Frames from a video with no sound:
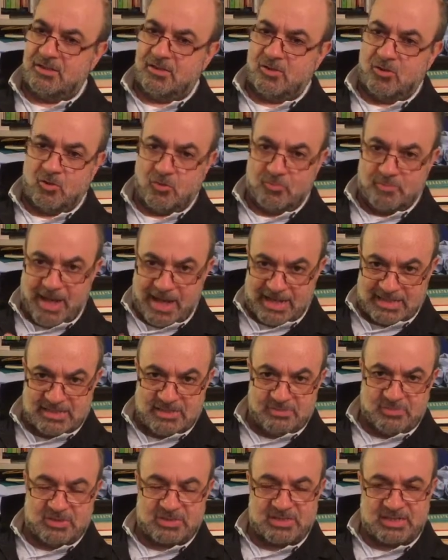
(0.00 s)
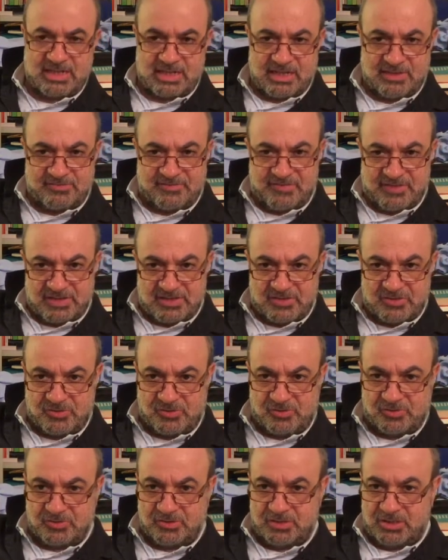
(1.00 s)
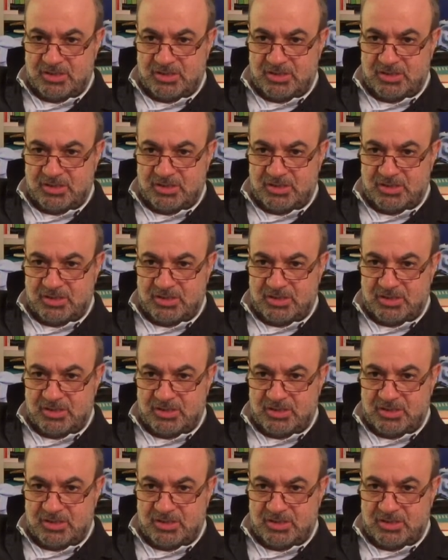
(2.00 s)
or Maximus the Confessor.